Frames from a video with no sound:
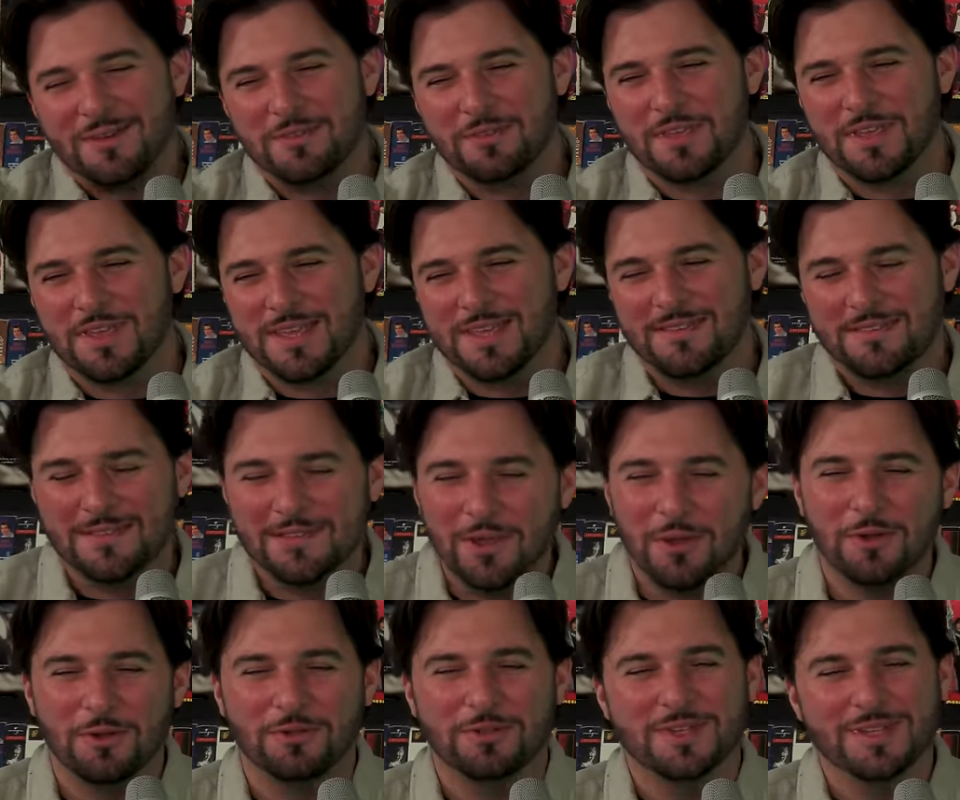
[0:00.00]
I don't think he
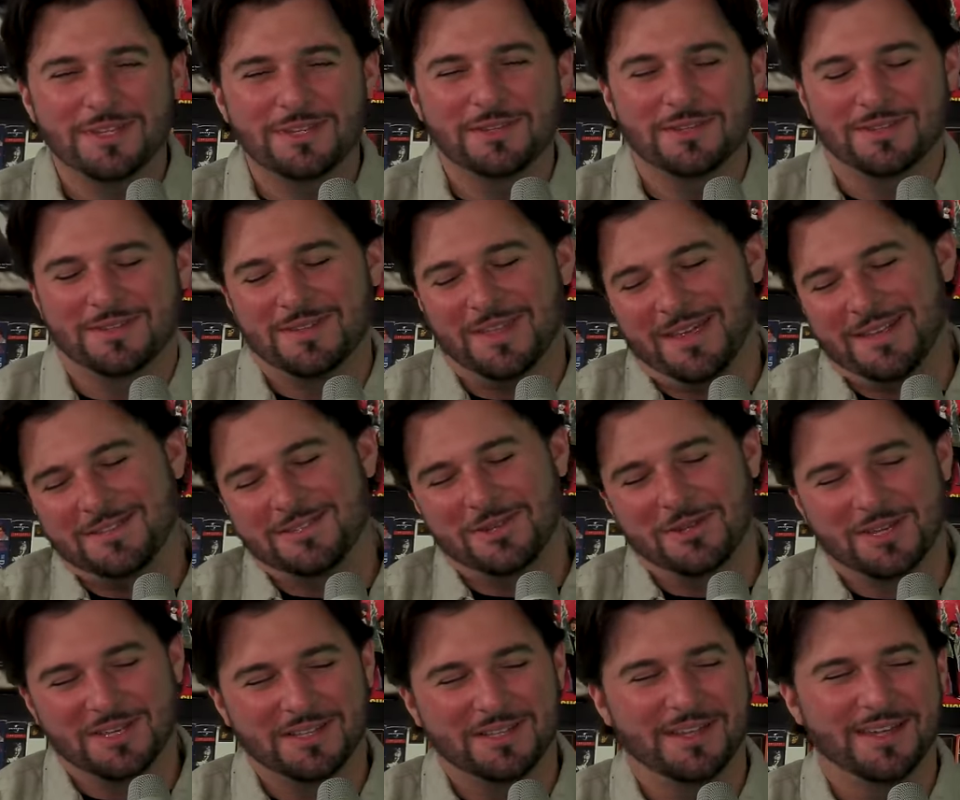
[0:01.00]
totally took
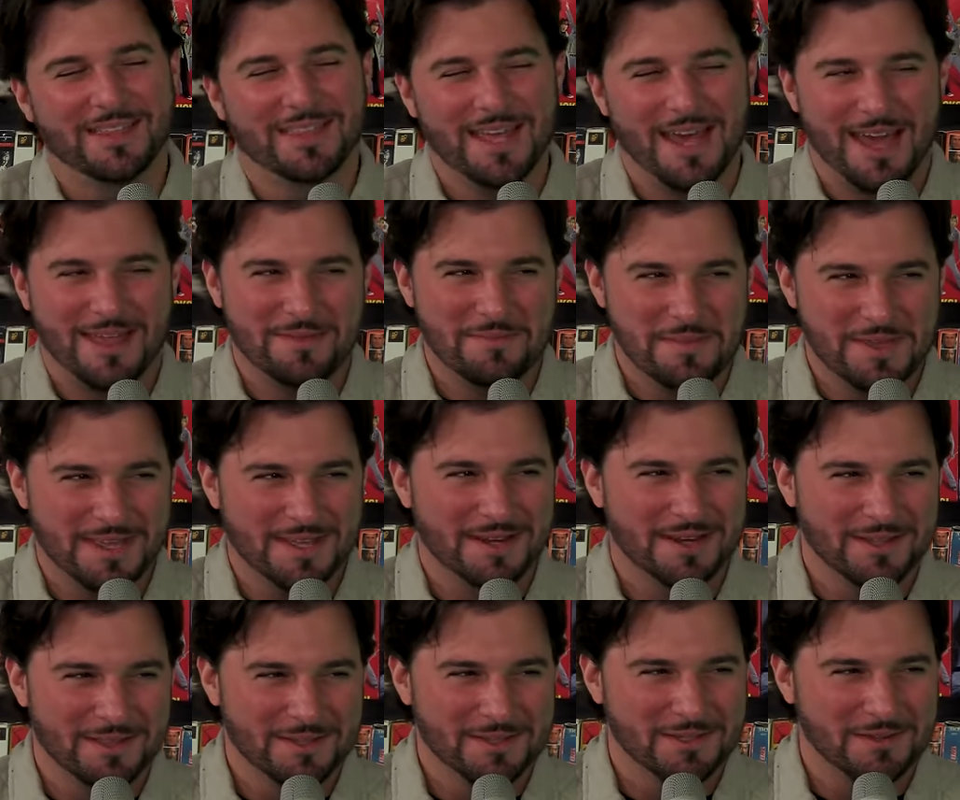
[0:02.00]
it like that in the
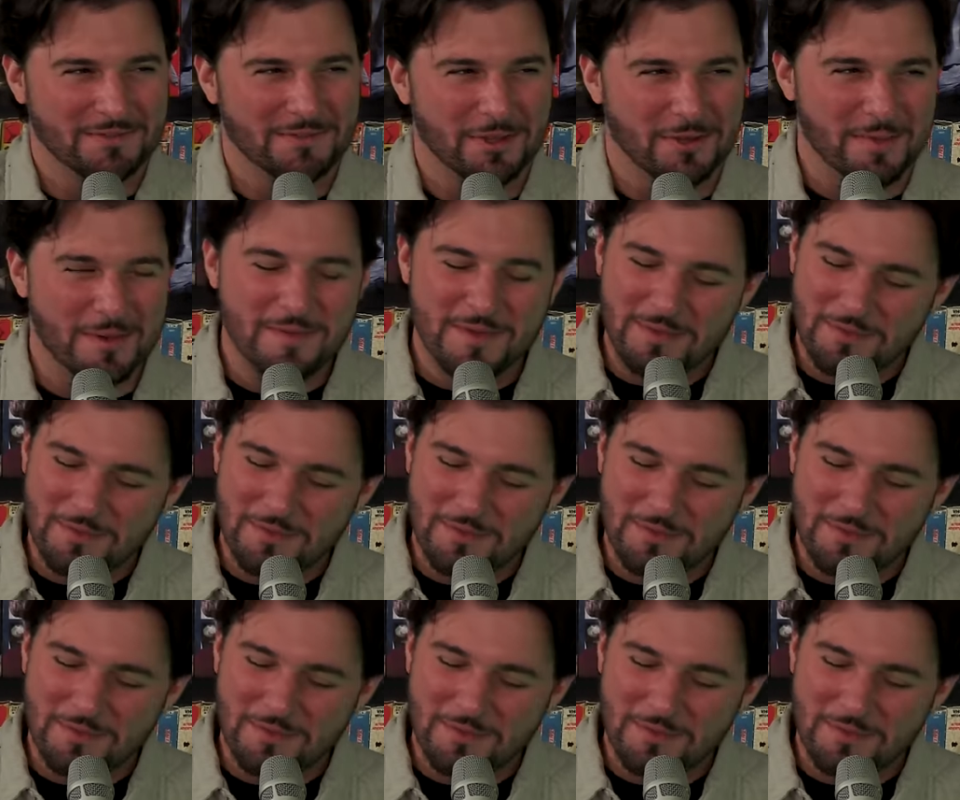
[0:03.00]
beginning of this film. No,